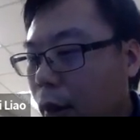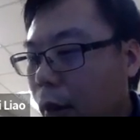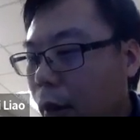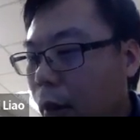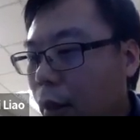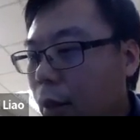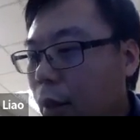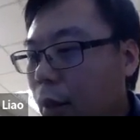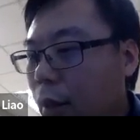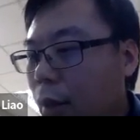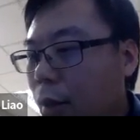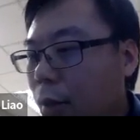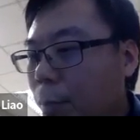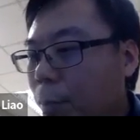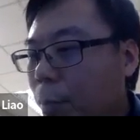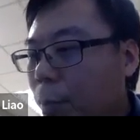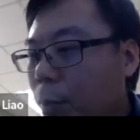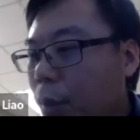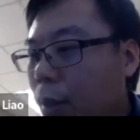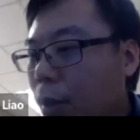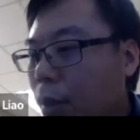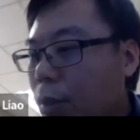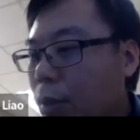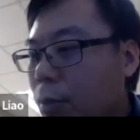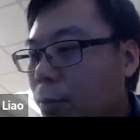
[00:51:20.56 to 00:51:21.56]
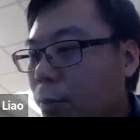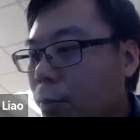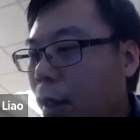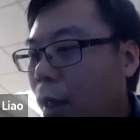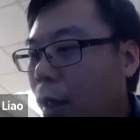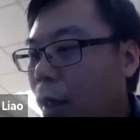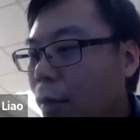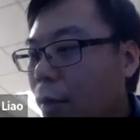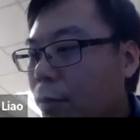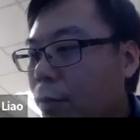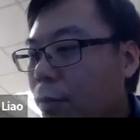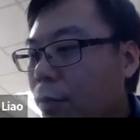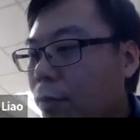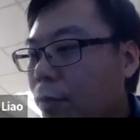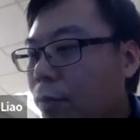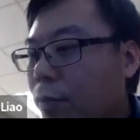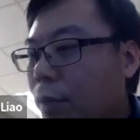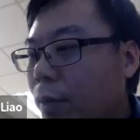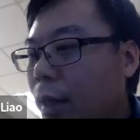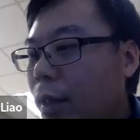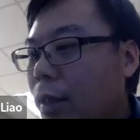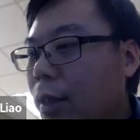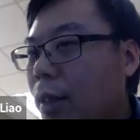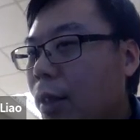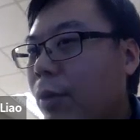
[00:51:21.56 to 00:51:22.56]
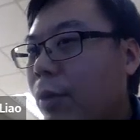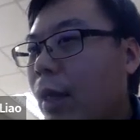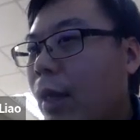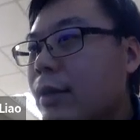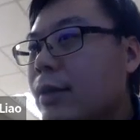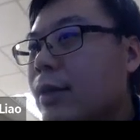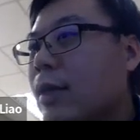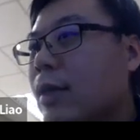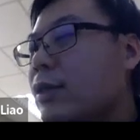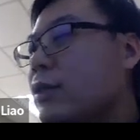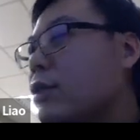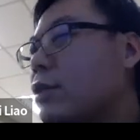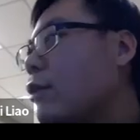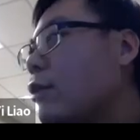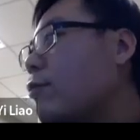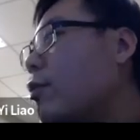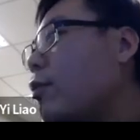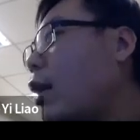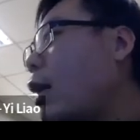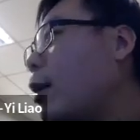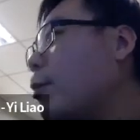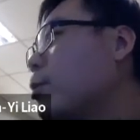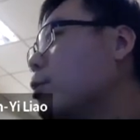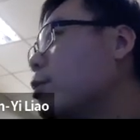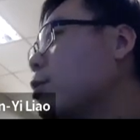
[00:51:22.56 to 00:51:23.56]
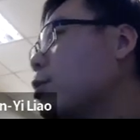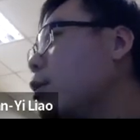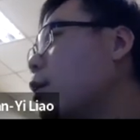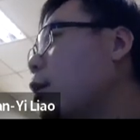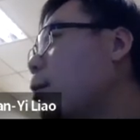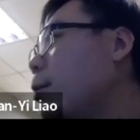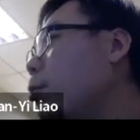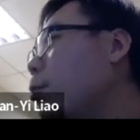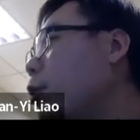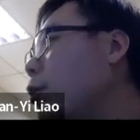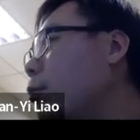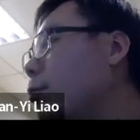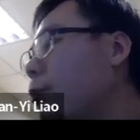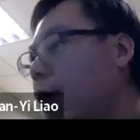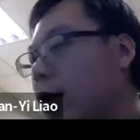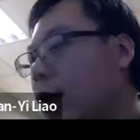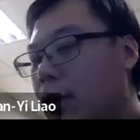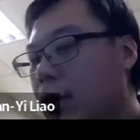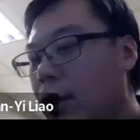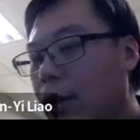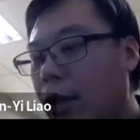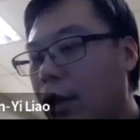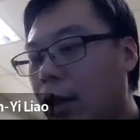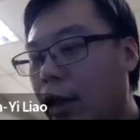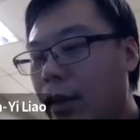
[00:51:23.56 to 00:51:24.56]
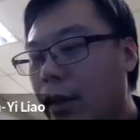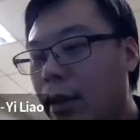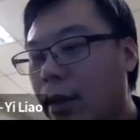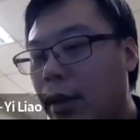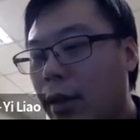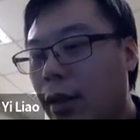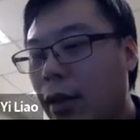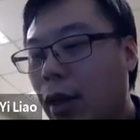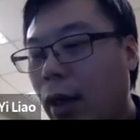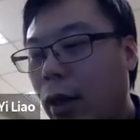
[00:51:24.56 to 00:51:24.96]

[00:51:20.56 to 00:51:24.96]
And uh, because we have factorization of arbitrary morphism, then the,